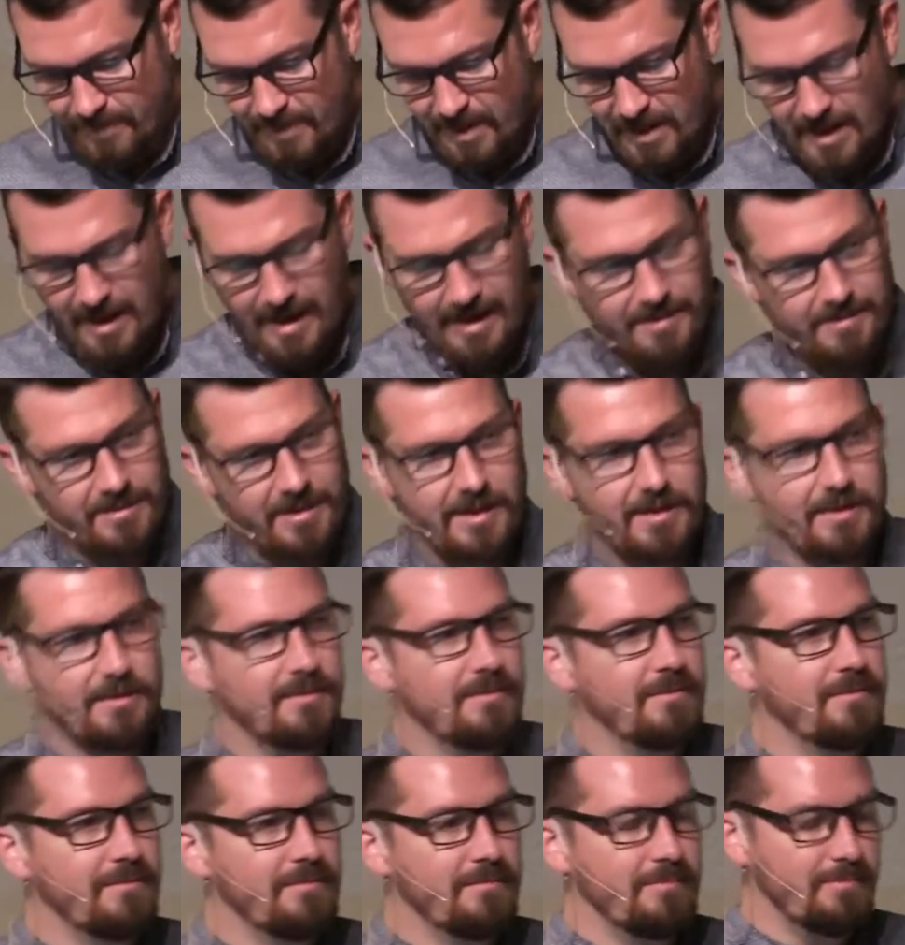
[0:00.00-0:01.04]
and
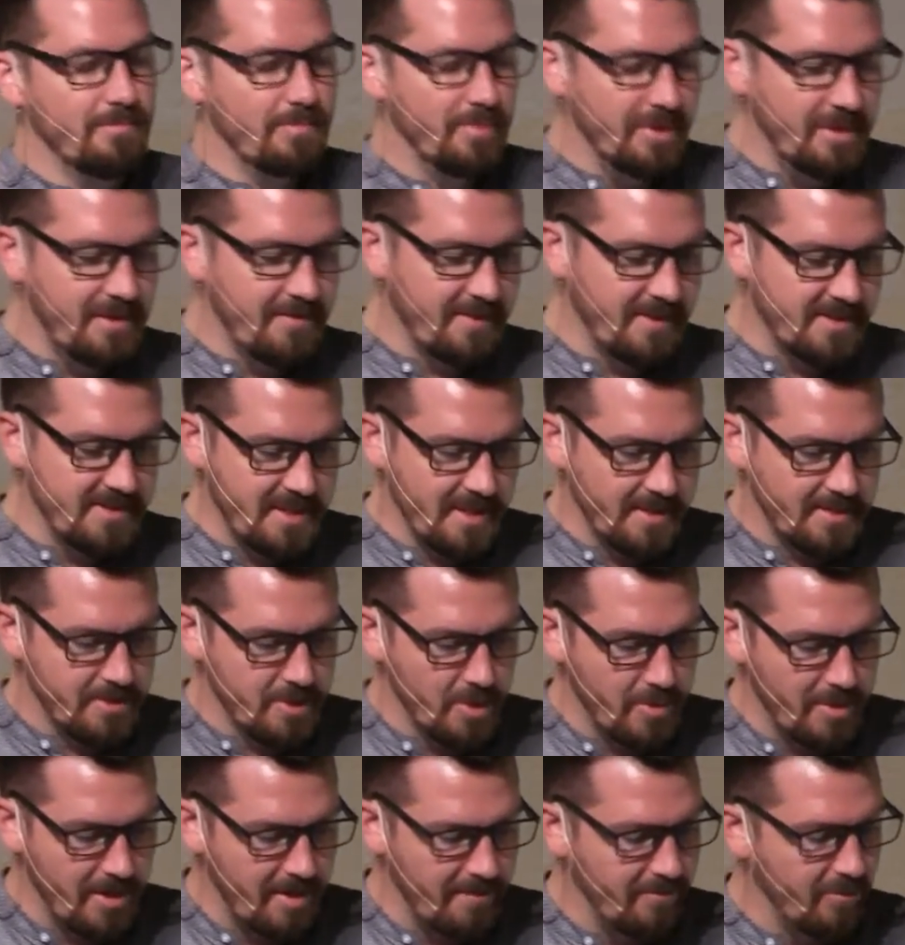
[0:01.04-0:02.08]
belief can take so
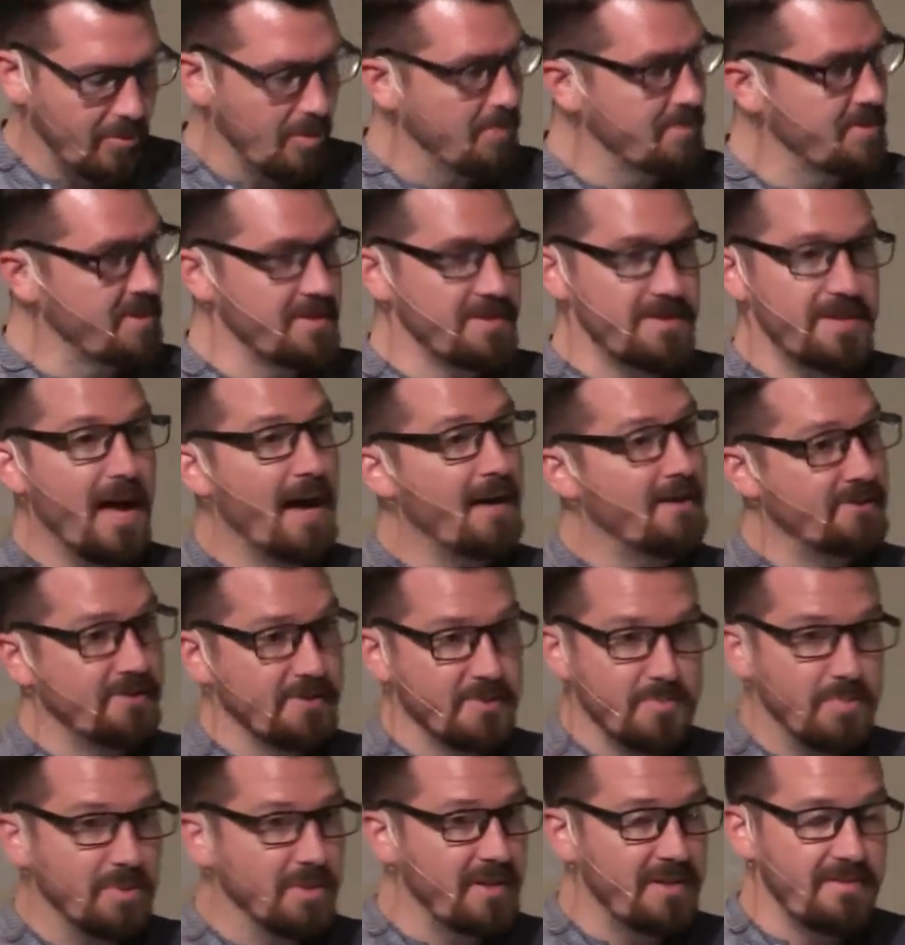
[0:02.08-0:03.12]
many forms. It's not
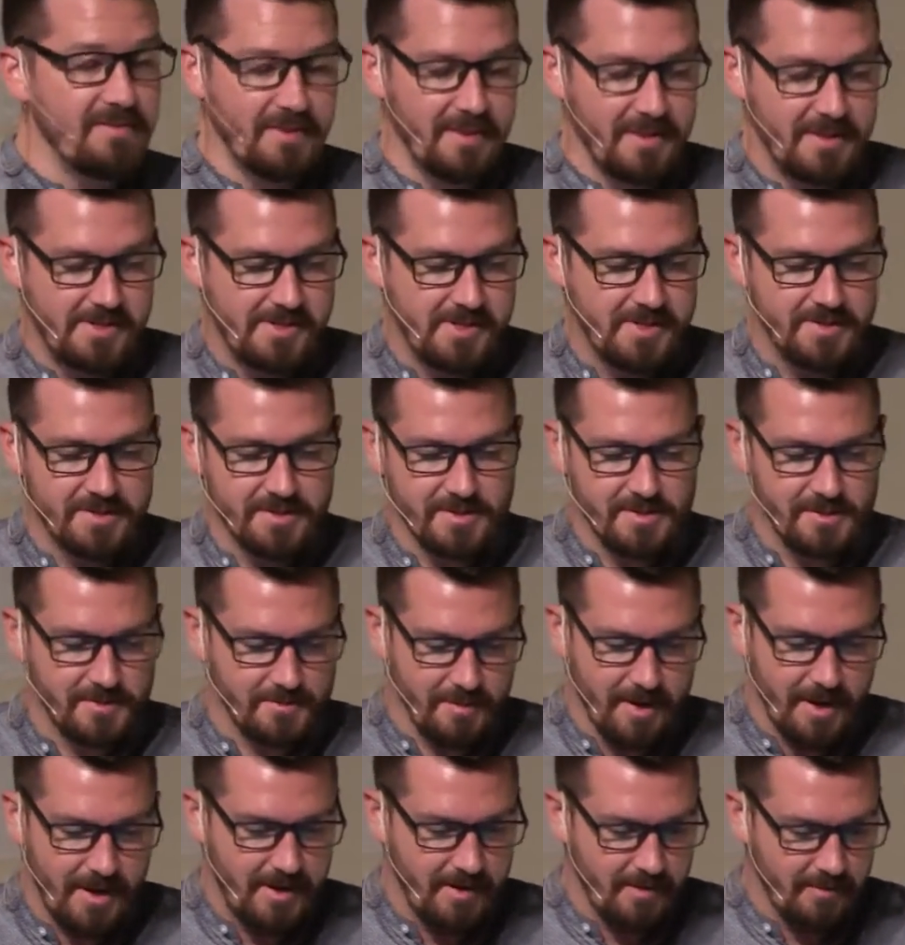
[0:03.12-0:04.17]
just believing that Jesus is
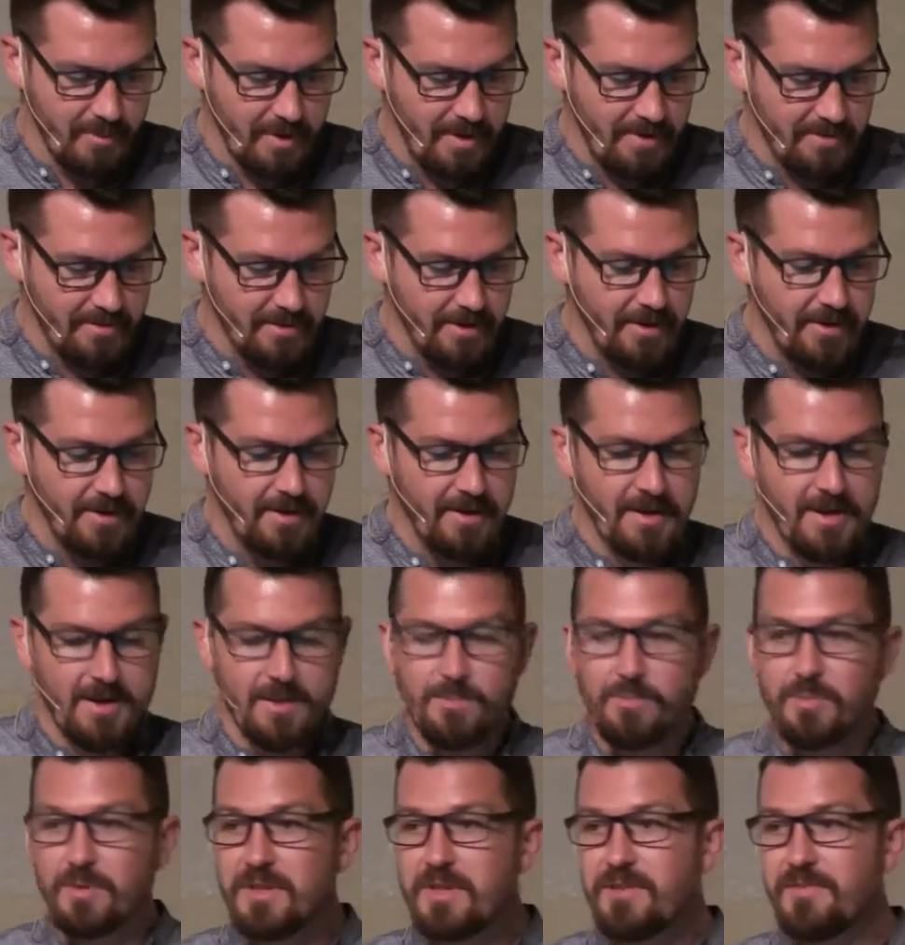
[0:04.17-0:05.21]
right and his way is good.
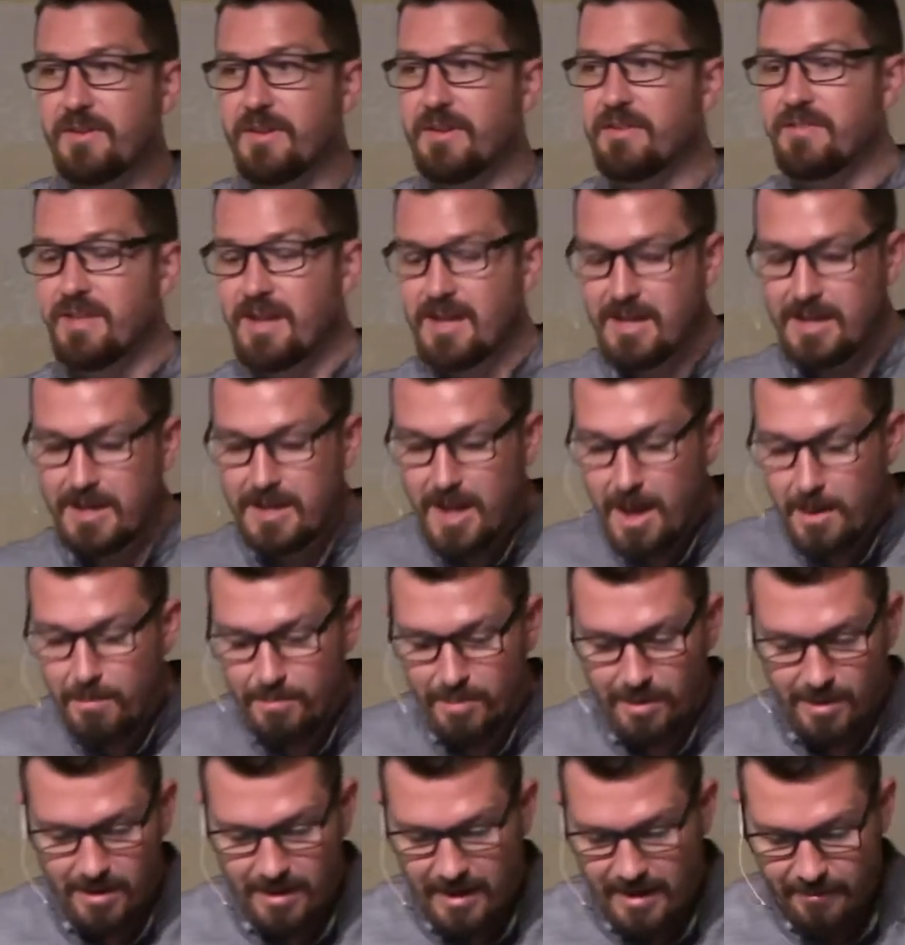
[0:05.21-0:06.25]
Believing is any
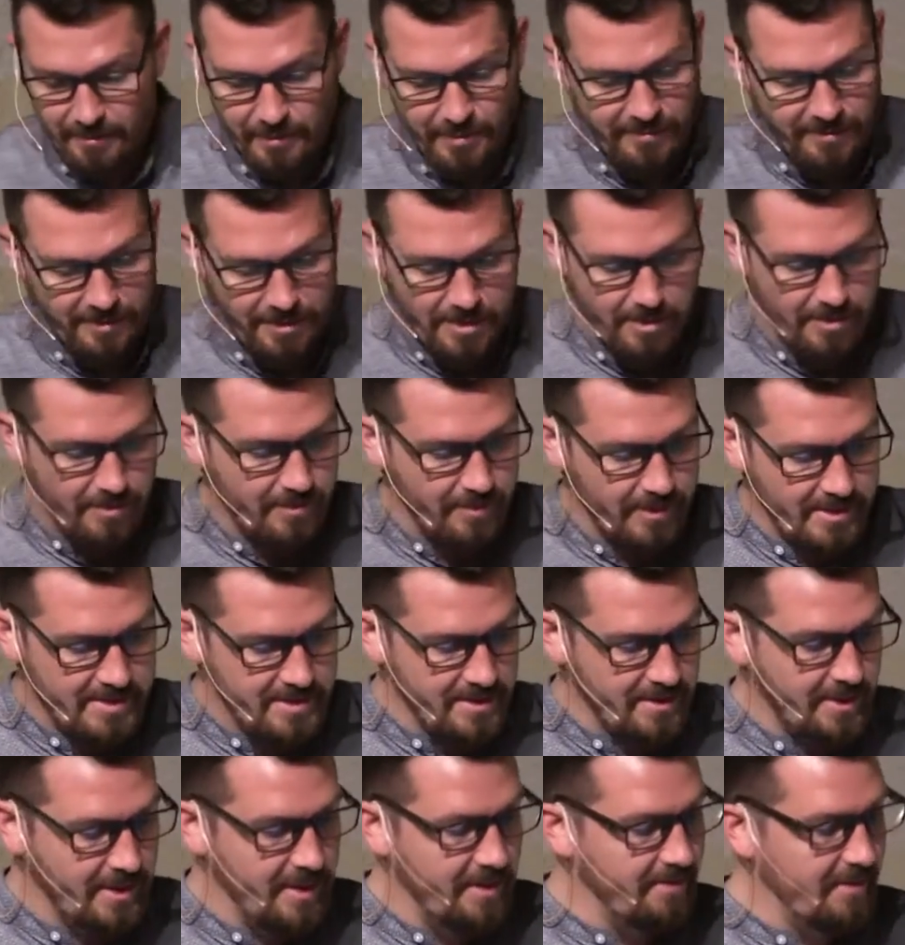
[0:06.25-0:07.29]
number, as we've learned
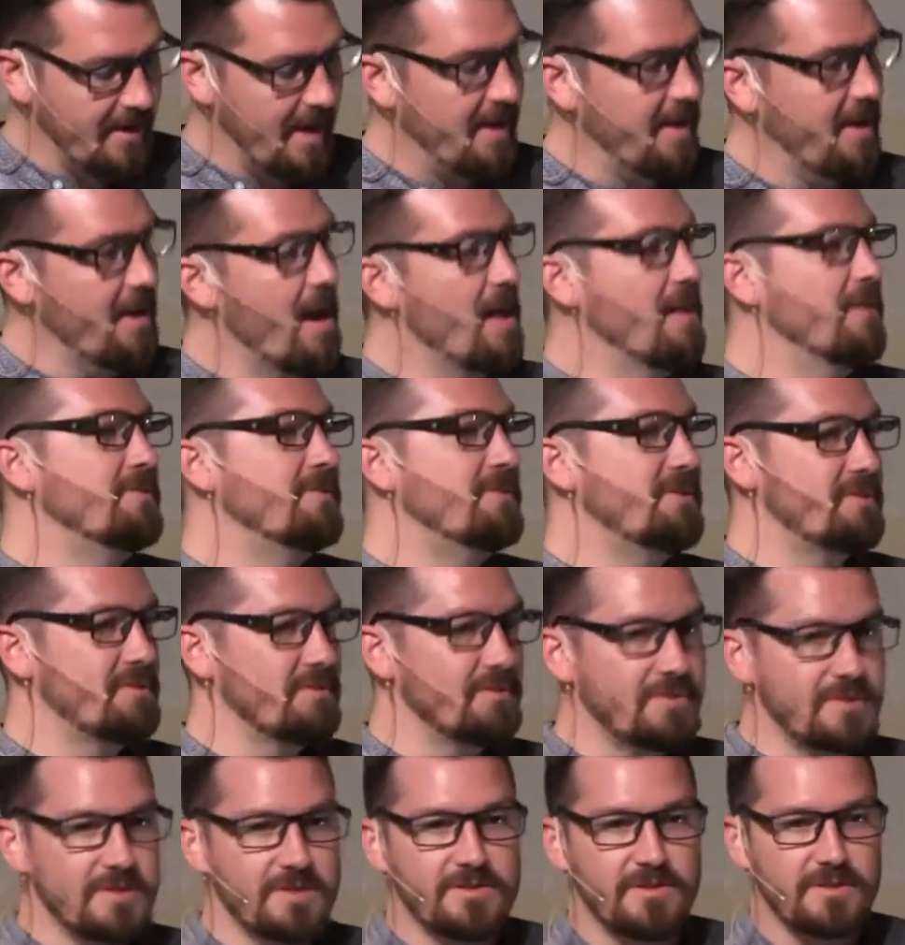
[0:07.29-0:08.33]
recently, of ideologies or
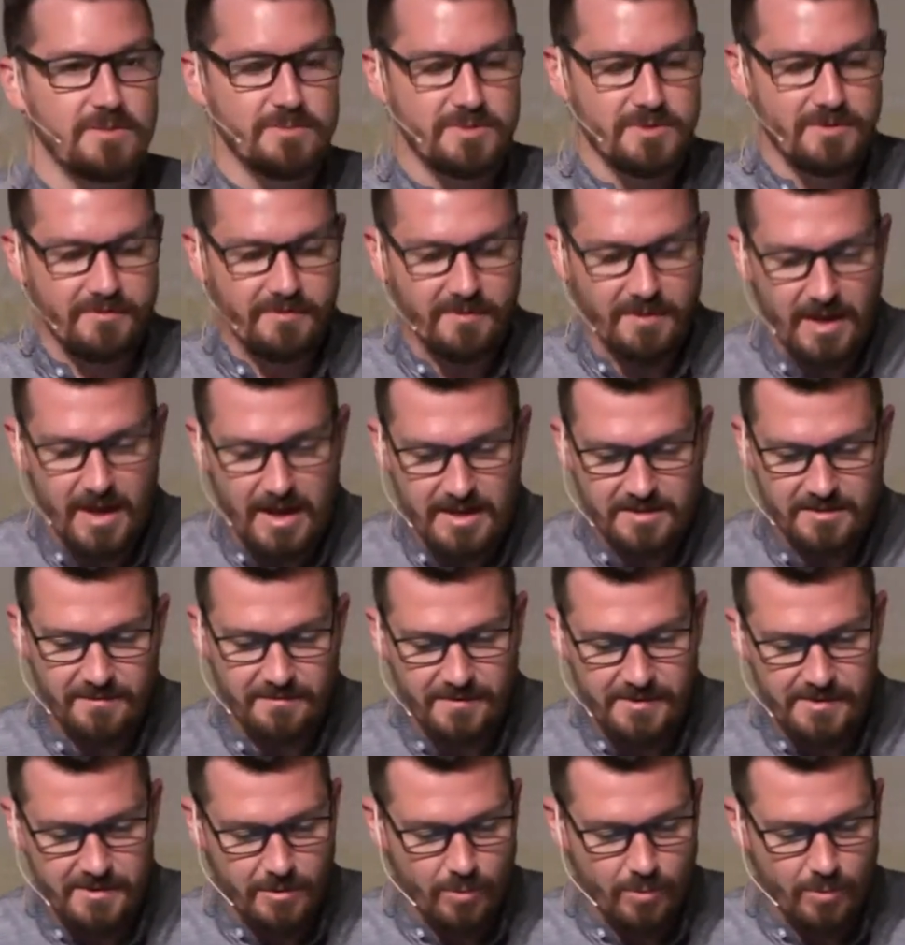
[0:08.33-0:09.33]
systems or philosophies or